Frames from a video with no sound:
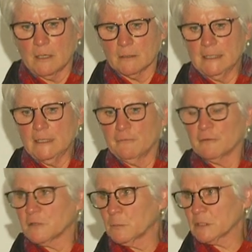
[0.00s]
nearly
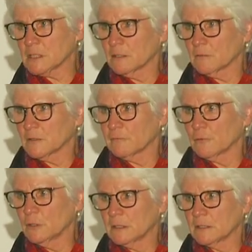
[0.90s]
50% of the
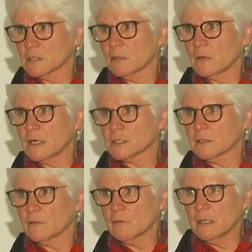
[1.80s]
fruit in generation
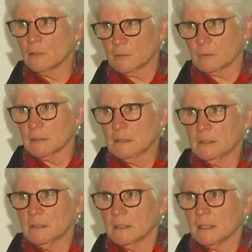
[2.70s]
three not
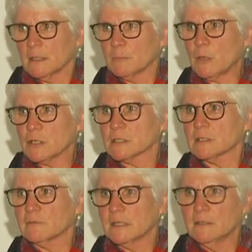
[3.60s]

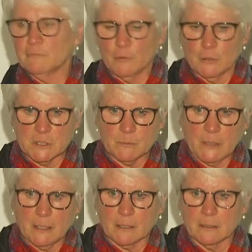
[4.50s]
positively influenced
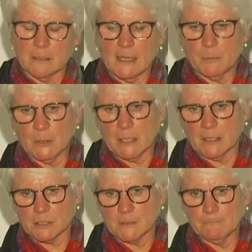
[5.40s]
by the
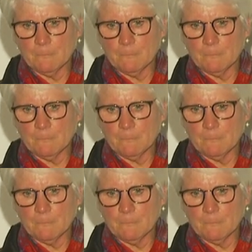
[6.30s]
application.